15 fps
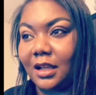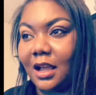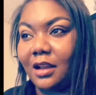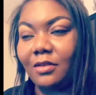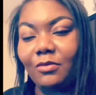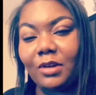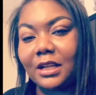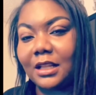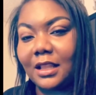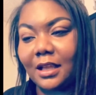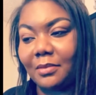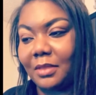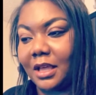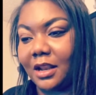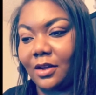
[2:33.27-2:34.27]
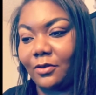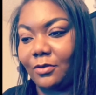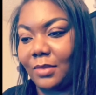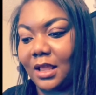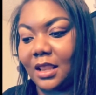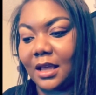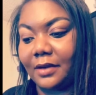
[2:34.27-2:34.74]
I don't want to claim that over
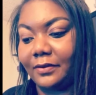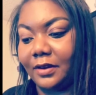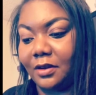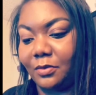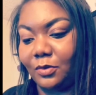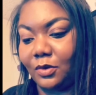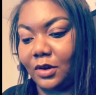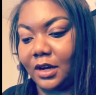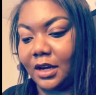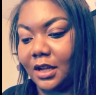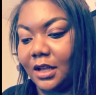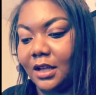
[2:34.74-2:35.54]
my life anymore.